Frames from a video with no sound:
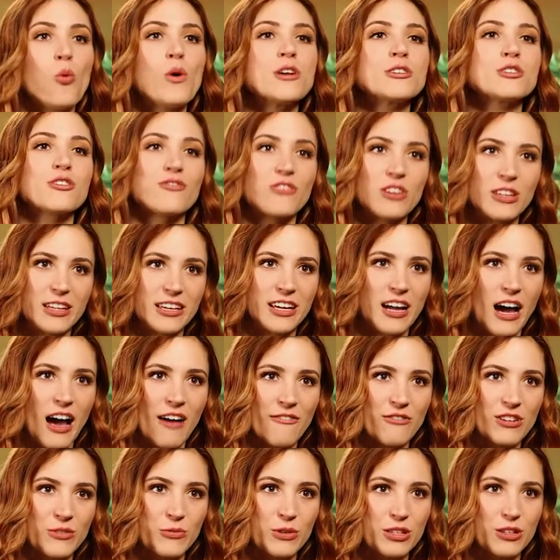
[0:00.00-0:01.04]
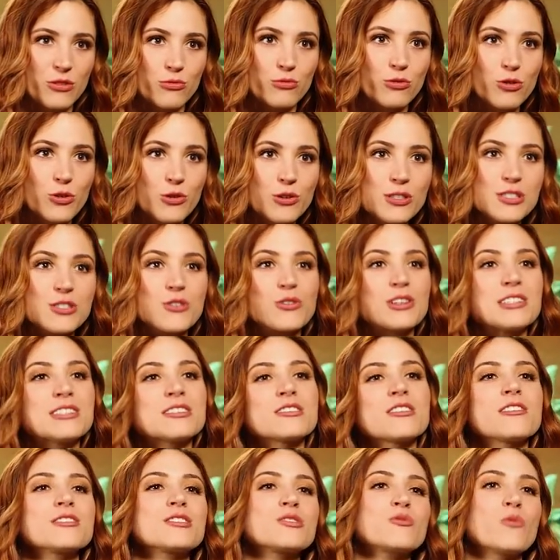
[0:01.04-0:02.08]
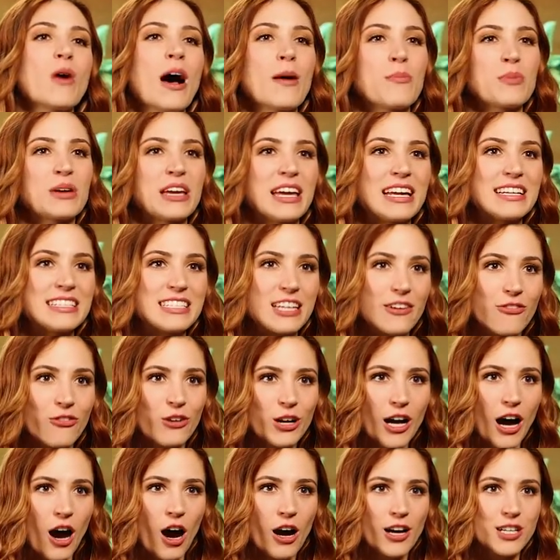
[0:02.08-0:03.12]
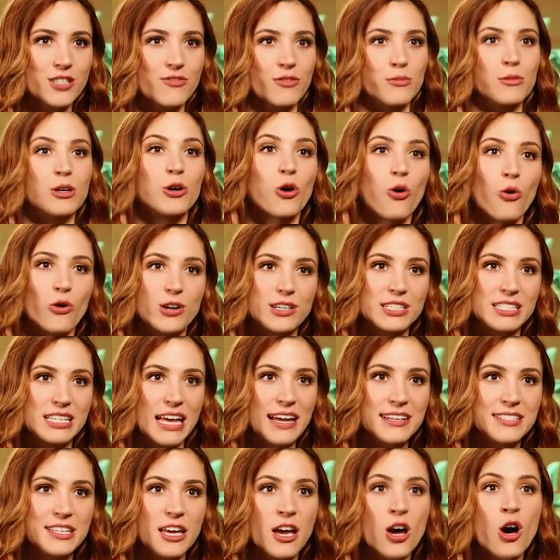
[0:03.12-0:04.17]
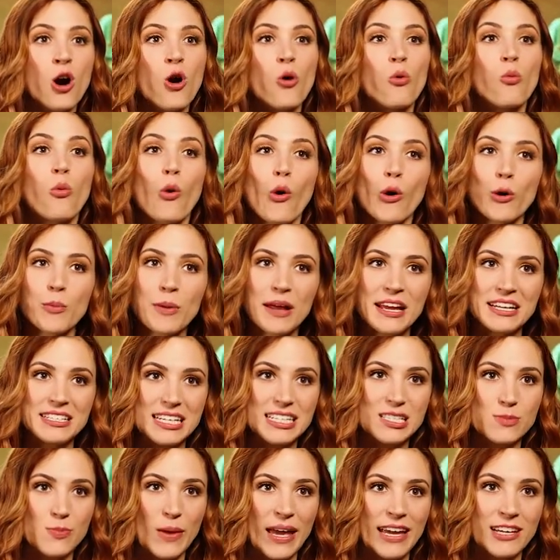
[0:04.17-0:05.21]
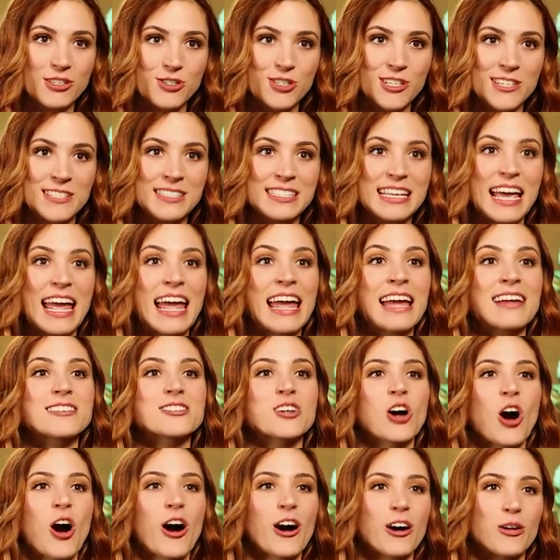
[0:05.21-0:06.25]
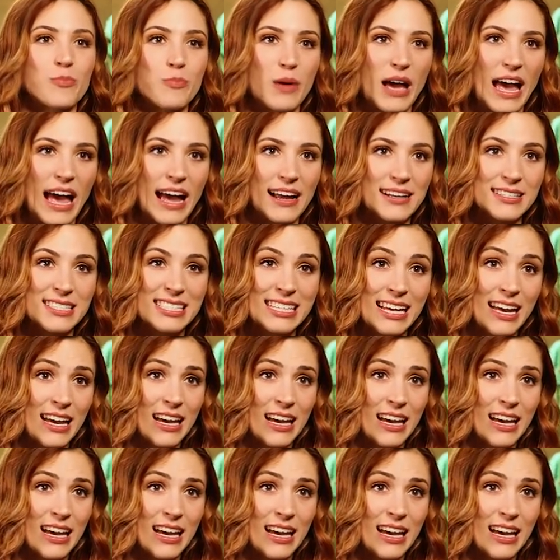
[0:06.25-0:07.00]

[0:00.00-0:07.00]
Once you're feeling confident with the rules, you can start swapping in different cards from the core set, warband expansions, and card packs,